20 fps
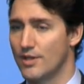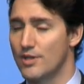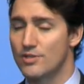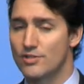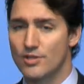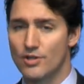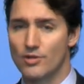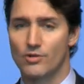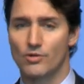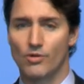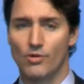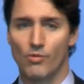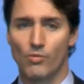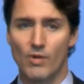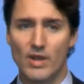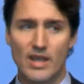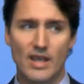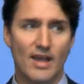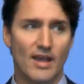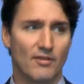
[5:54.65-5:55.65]
So
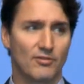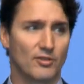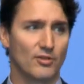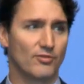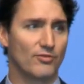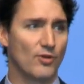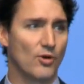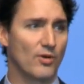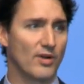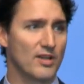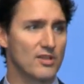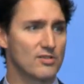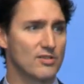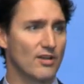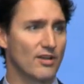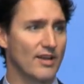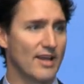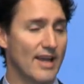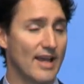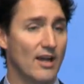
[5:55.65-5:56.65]
we have to focus
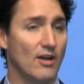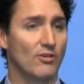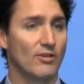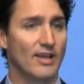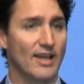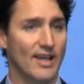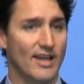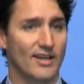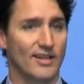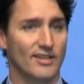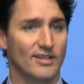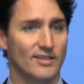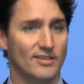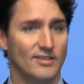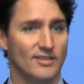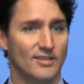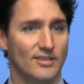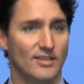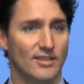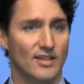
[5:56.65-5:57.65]
on how Canada
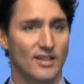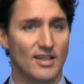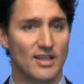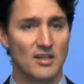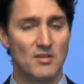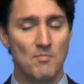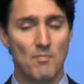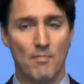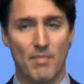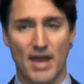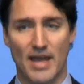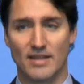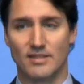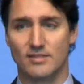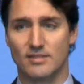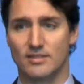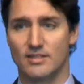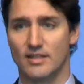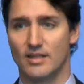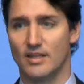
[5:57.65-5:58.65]
can
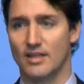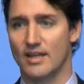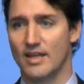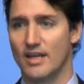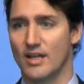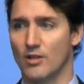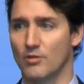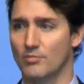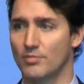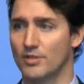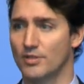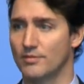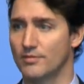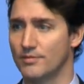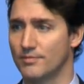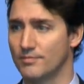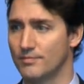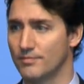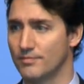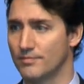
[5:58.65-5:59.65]
best help.
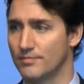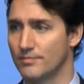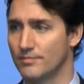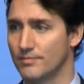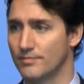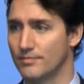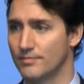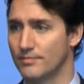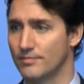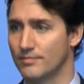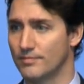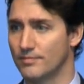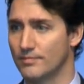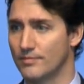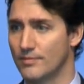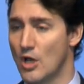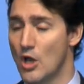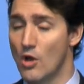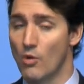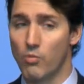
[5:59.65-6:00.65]

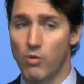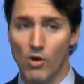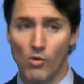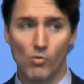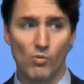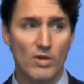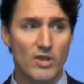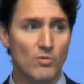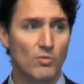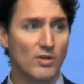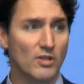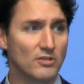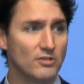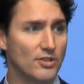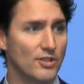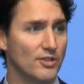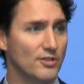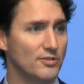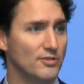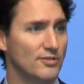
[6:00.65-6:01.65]
What we will
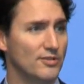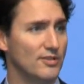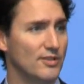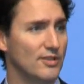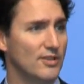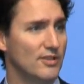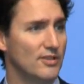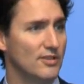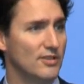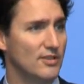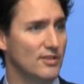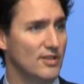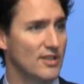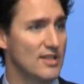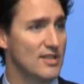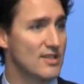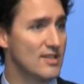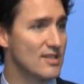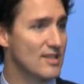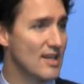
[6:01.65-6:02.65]
do
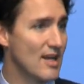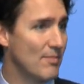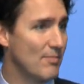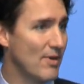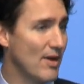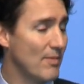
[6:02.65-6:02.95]
is step